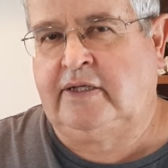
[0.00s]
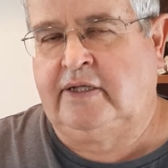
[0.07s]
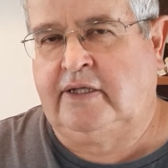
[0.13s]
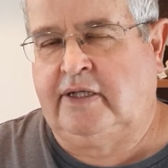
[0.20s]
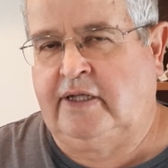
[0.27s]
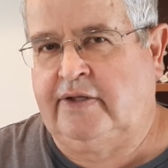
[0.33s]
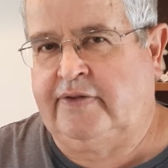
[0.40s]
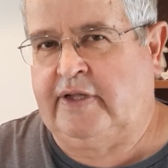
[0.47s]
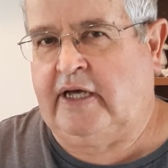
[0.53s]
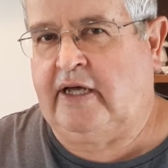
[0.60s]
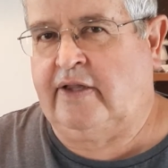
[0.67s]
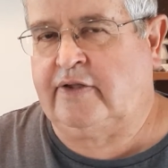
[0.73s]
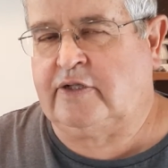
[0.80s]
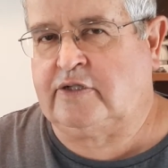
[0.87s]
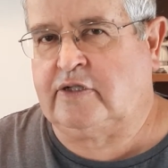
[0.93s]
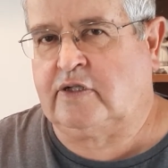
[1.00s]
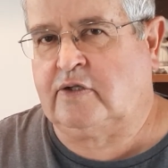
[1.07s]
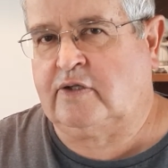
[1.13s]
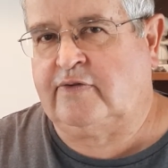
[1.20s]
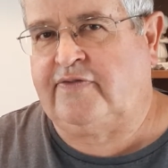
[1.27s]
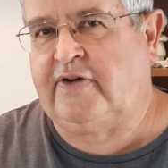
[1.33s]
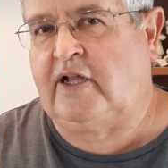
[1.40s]
the others that are going
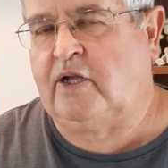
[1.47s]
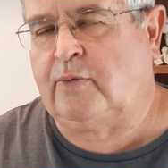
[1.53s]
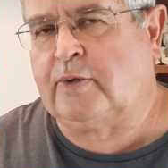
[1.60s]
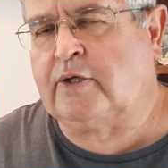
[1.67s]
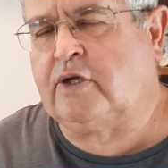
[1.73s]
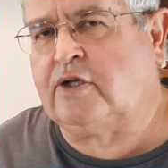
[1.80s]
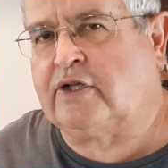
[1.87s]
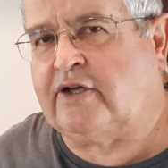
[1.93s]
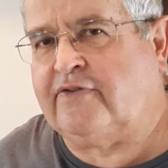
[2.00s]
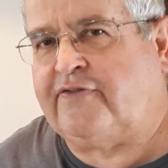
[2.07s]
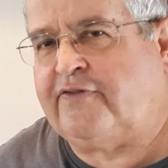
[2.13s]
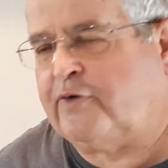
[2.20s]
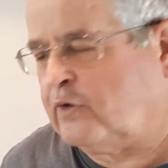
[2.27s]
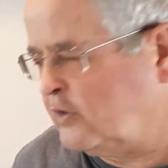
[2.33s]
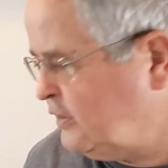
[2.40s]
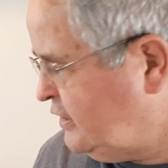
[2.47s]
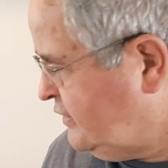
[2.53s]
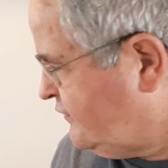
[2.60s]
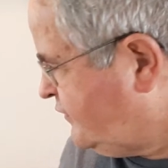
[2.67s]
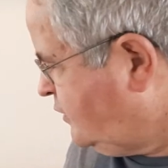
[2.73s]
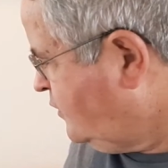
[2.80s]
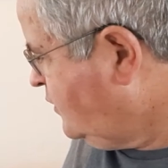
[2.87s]
to follow. We're going to look at four
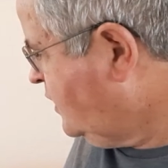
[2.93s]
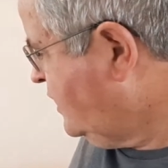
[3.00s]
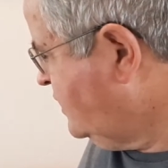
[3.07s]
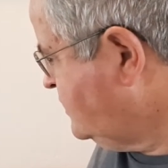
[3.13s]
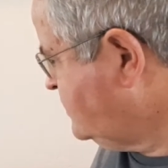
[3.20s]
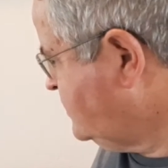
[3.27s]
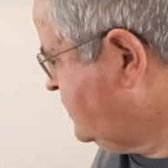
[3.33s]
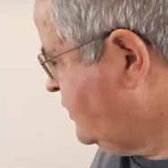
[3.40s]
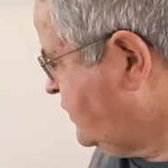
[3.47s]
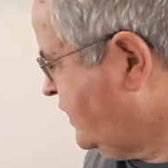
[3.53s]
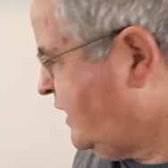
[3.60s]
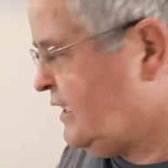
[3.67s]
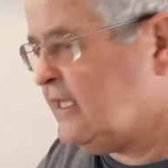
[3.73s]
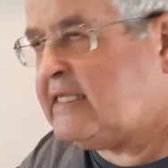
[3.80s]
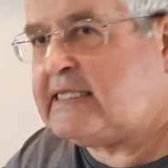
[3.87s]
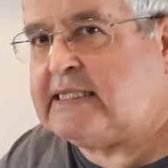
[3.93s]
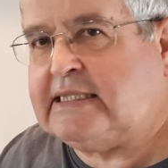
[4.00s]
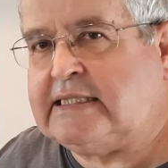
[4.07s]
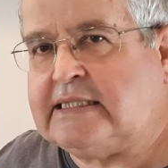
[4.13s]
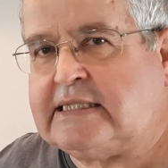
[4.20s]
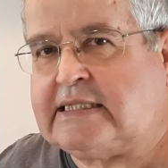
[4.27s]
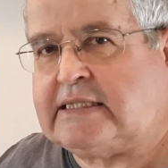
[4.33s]
different ones. They're
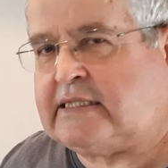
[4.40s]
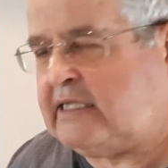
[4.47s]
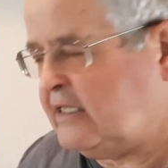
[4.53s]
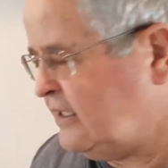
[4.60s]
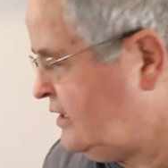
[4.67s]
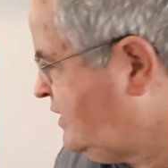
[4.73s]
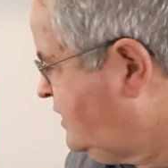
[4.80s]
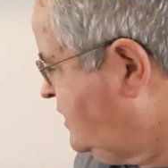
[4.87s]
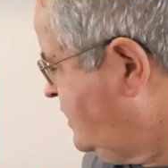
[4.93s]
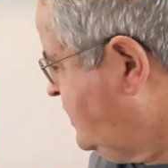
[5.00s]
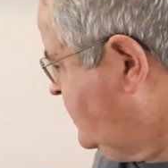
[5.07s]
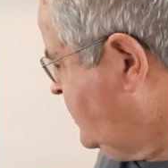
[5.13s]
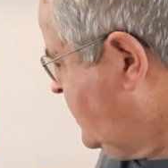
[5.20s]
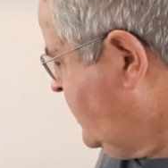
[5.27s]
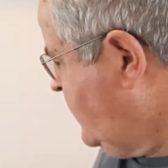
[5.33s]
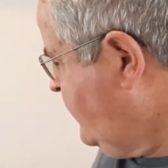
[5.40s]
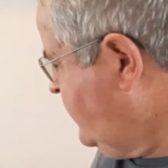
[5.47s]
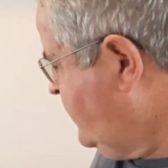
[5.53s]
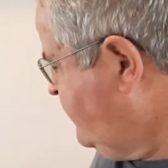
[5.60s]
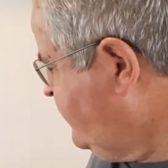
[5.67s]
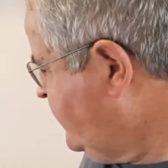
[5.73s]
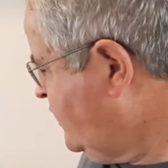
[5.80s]
innocence, and
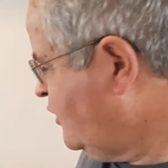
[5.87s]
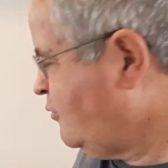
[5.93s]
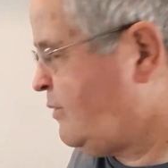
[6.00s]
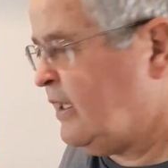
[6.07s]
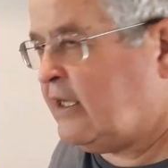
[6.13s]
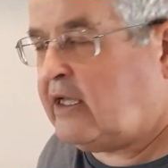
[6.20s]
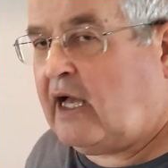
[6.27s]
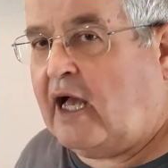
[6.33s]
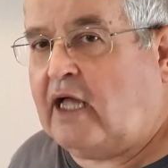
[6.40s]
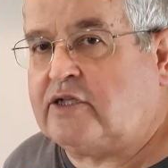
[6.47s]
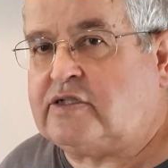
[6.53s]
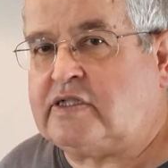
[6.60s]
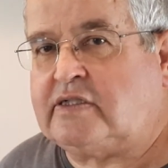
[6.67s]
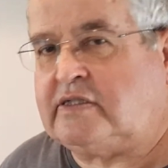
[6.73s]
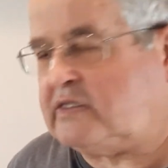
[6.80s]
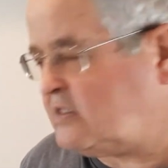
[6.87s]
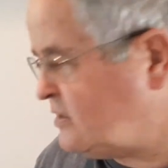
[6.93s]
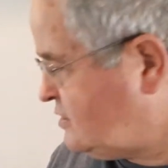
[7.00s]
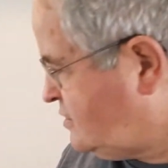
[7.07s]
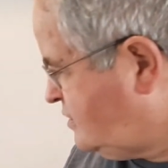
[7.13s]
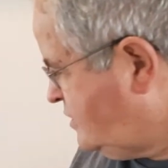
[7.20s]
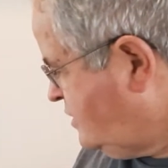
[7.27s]
then followed by
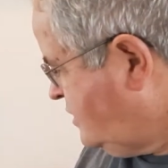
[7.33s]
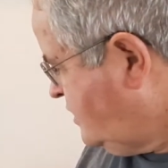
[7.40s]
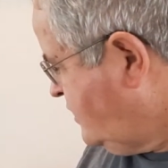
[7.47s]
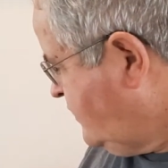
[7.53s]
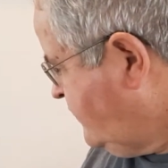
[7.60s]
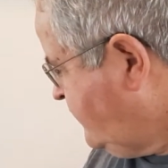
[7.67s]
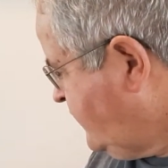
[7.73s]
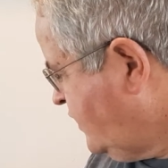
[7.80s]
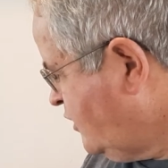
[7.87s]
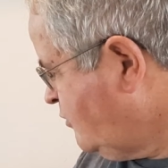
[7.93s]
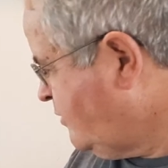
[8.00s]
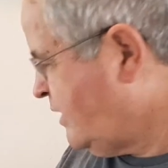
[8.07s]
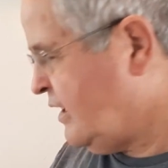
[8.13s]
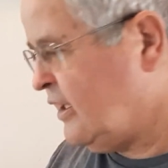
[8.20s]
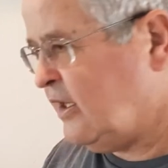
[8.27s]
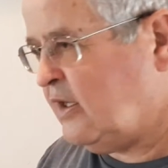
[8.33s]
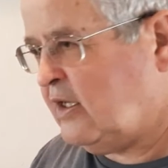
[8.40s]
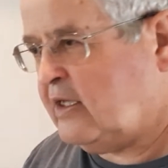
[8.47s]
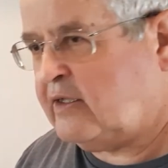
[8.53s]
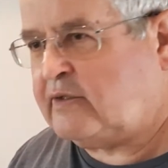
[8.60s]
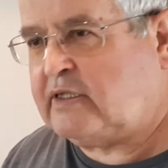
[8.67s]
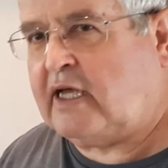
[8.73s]
conscience, followed by
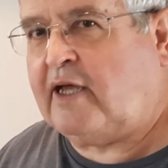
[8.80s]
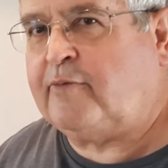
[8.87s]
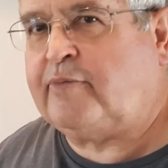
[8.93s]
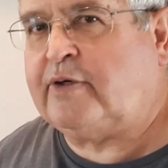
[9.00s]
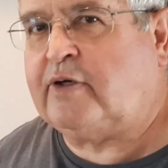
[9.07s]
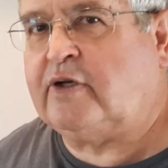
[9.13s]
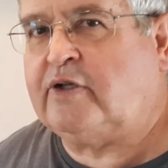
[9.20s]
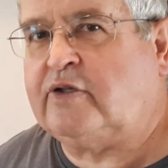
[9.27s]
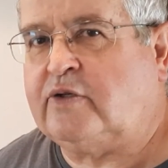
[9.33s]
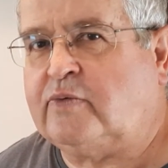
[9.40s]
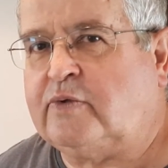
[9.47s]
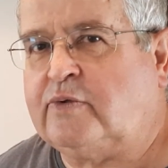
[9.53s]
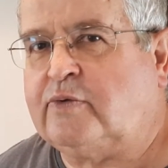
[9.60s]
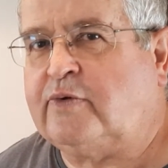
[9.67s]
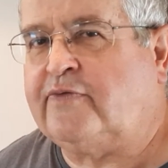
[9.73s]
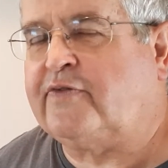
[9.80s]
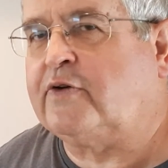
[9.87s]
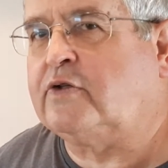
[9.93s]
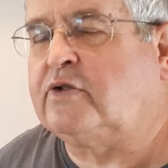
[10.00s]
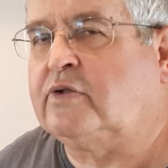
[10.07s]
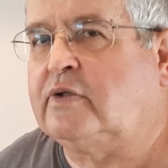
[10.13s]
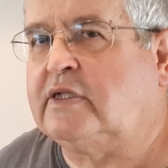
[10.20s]
a time period that we'll refer
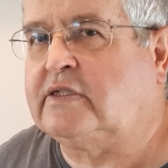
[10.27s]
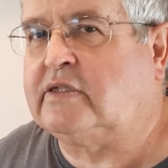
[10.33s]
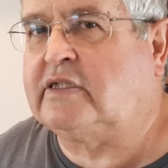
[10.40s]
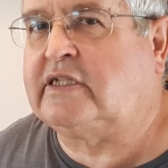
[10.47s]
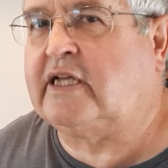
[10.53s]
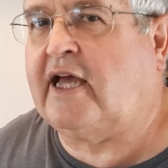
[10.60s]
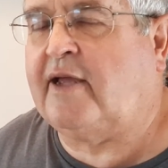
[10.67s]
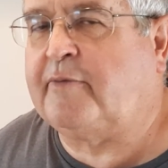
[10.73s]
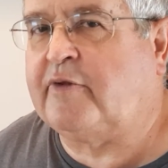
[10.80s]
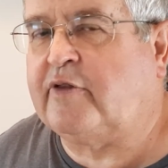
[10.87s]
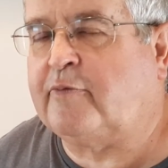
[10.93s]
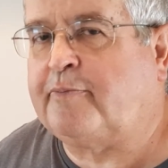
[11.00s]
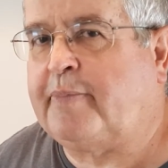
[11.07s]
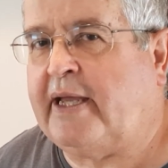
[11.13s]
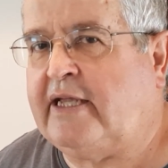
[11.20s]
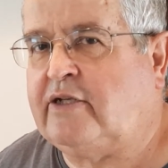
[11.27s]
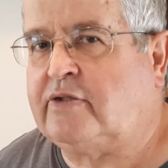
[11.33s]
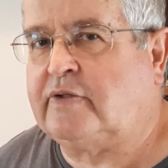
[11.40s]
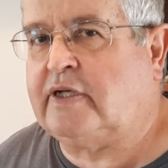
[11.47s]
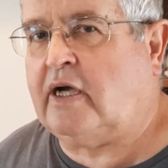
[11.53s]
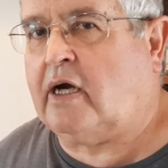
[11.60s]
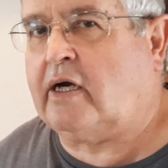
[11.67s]
to as the time of the
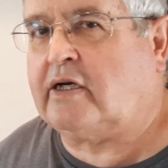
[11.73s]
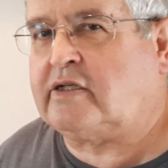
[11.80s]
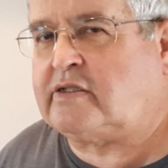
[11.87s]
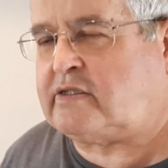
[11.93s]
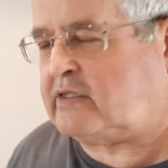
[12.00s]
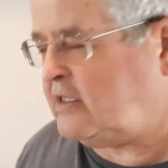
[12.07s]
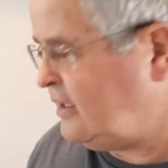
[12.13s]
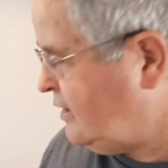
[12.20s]
patriarchs,